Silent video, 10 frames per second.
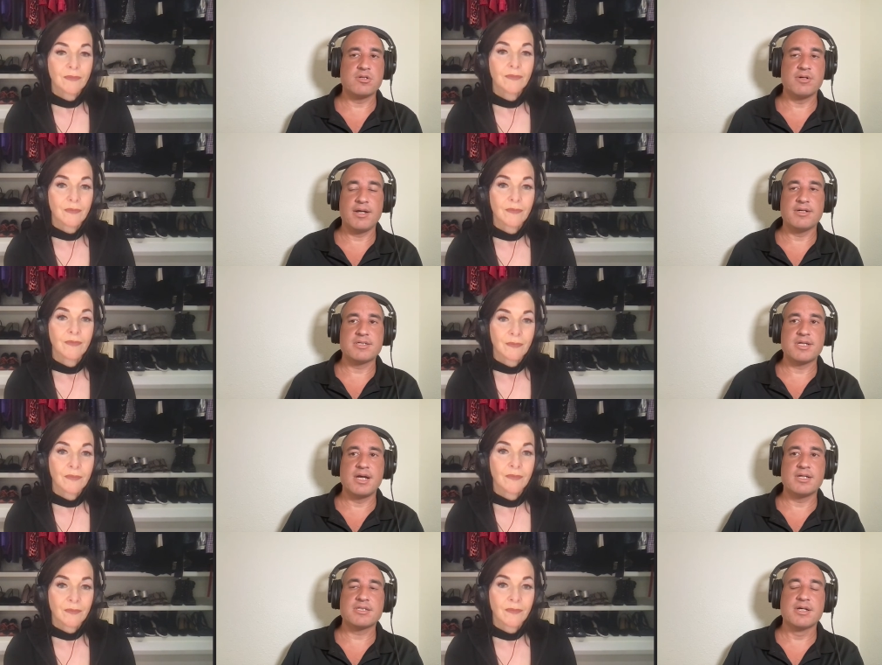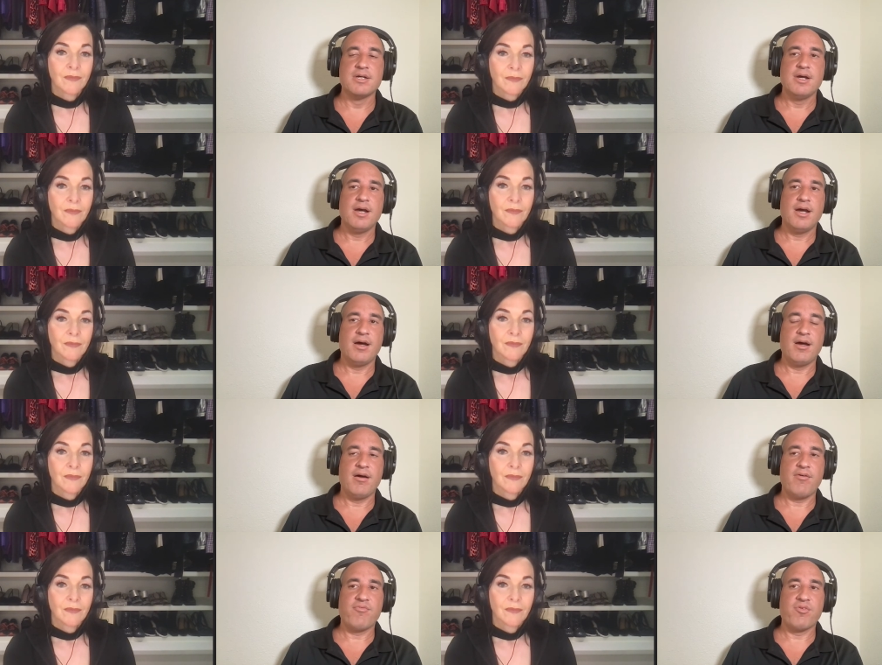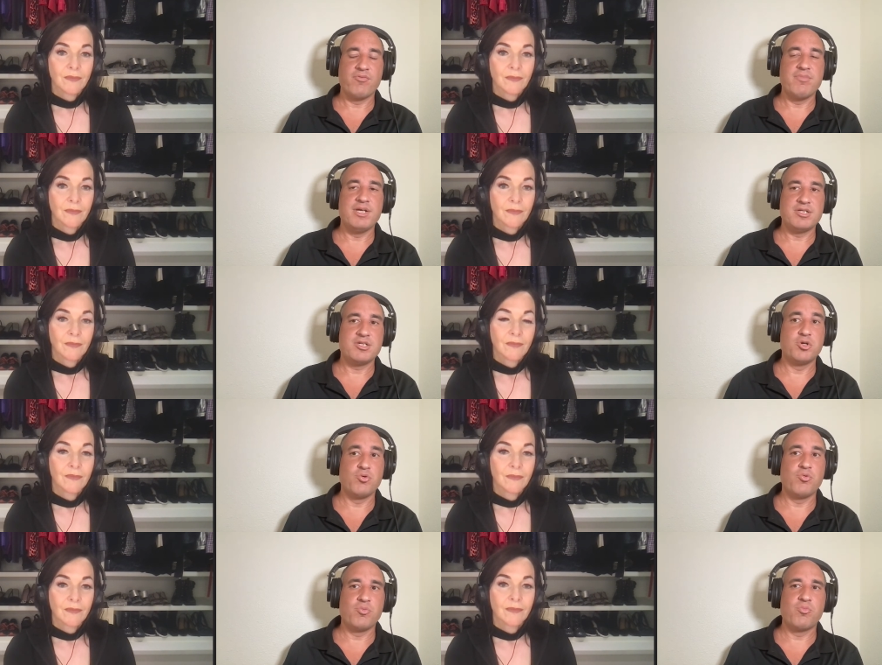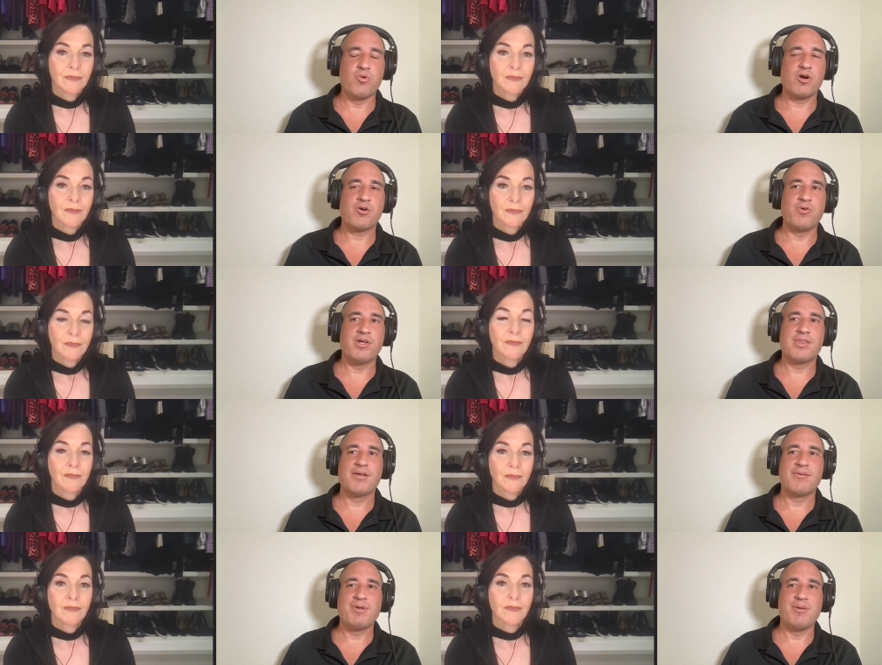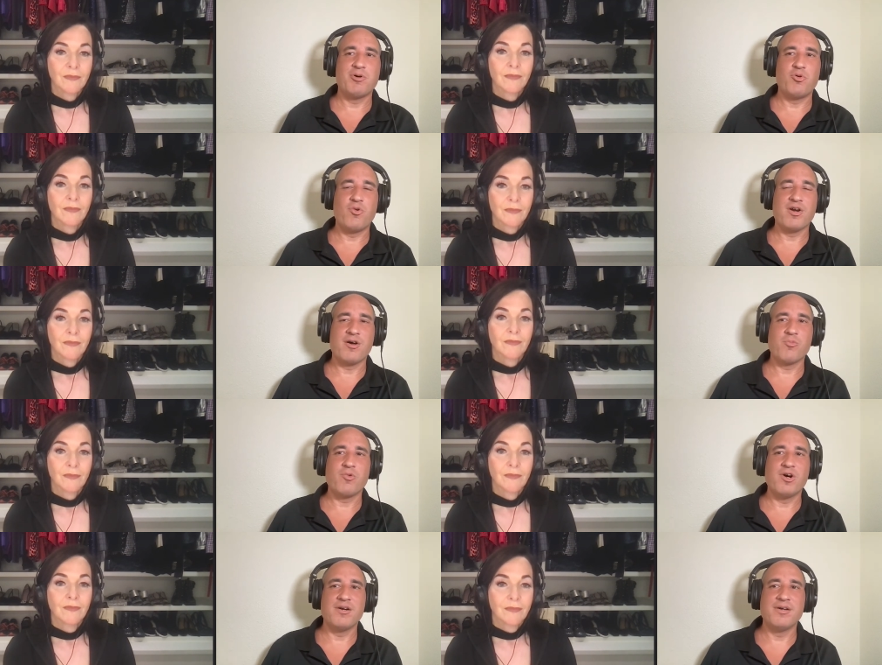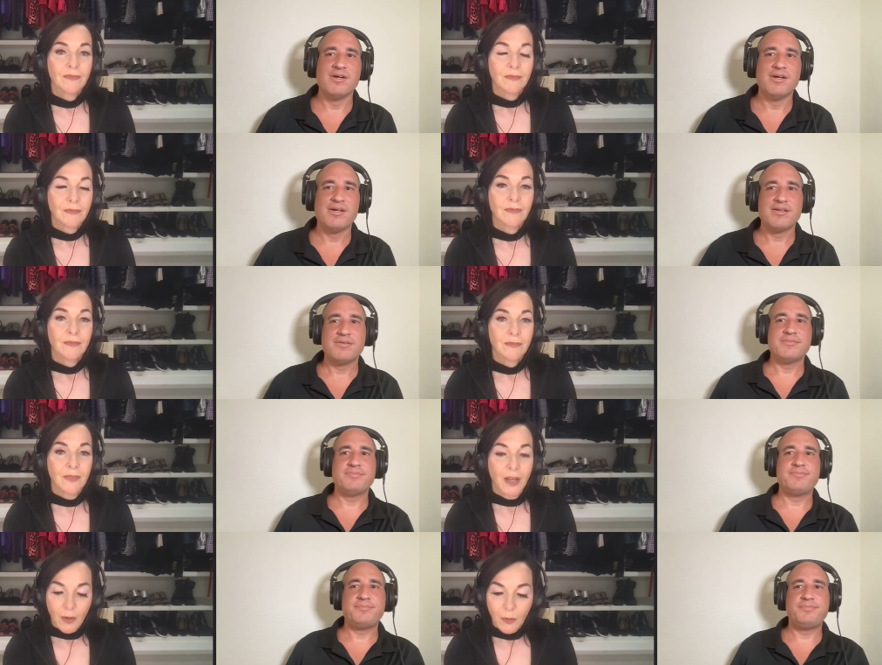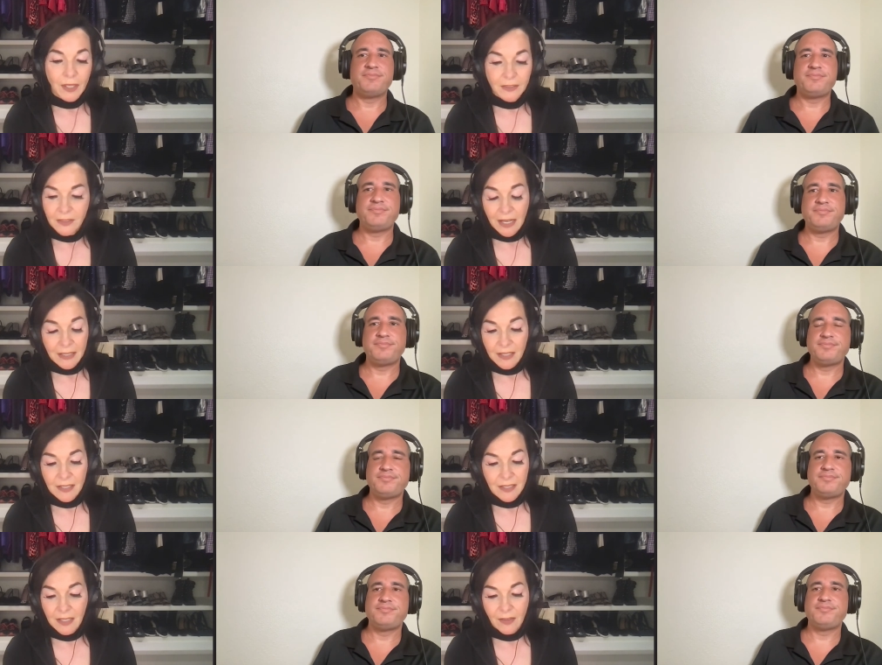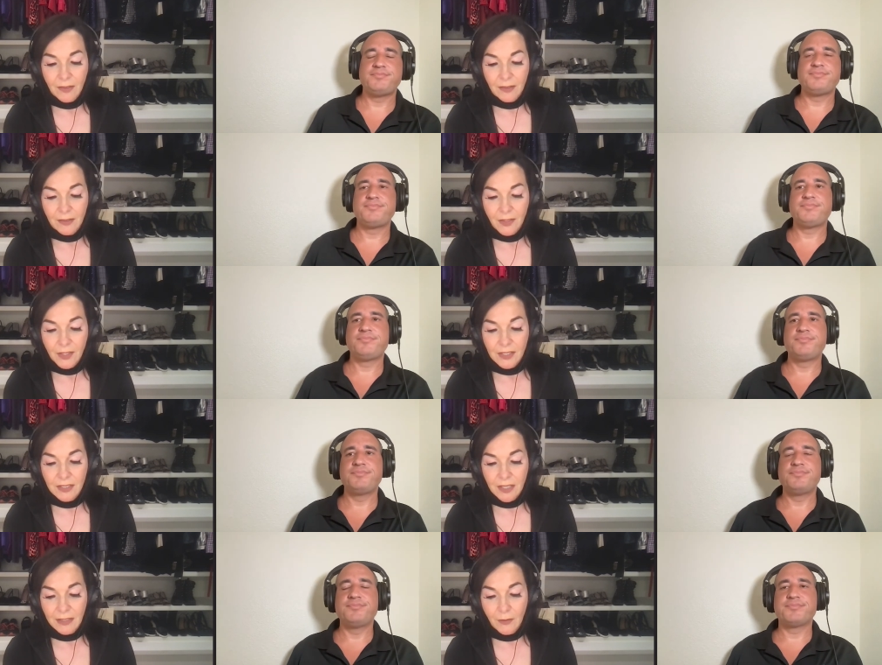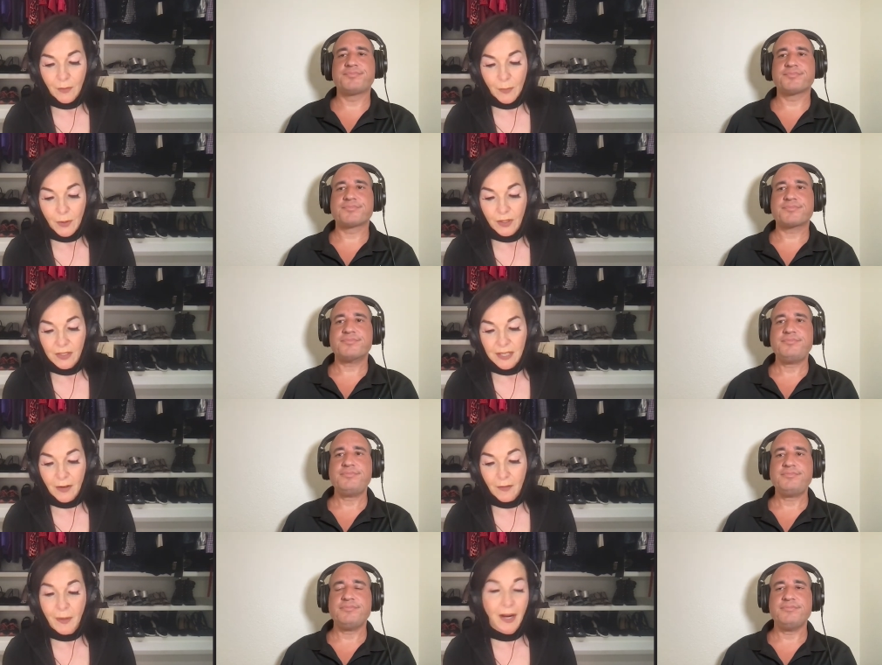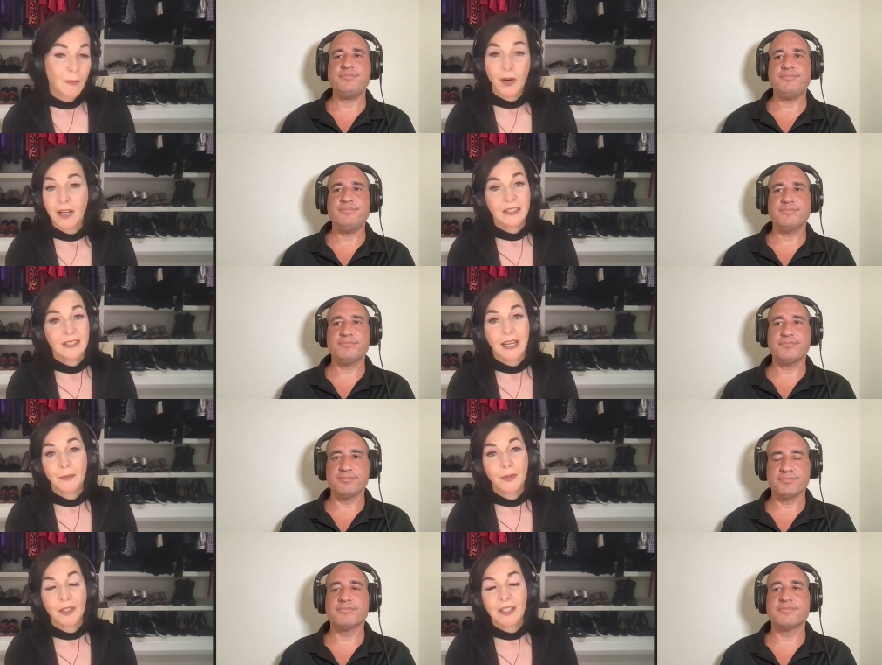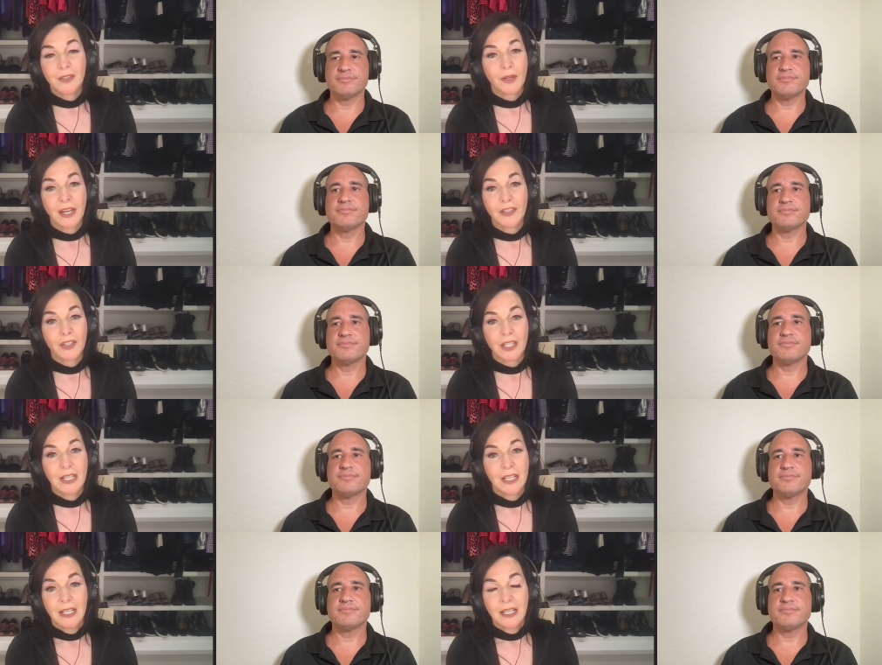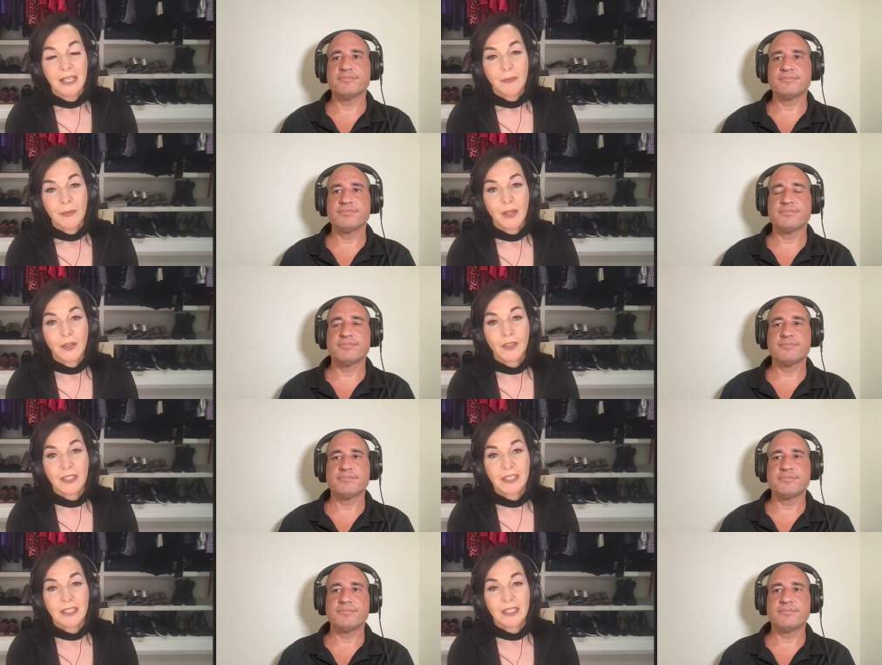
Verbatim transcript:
Speaker 1: United States uh, for me to work with people one on one.
Speaker 2: Well, as I said, the, just the title of the book, Stay Off My Operating Table, is so catchy because,